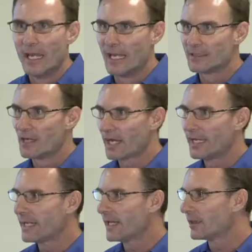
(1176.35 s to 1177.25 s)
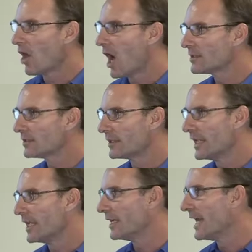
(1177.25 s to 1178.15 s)
It's not going to get lost
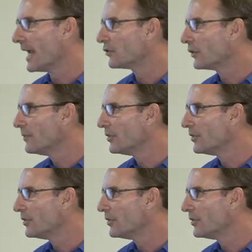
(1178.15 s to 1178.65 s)
in an answering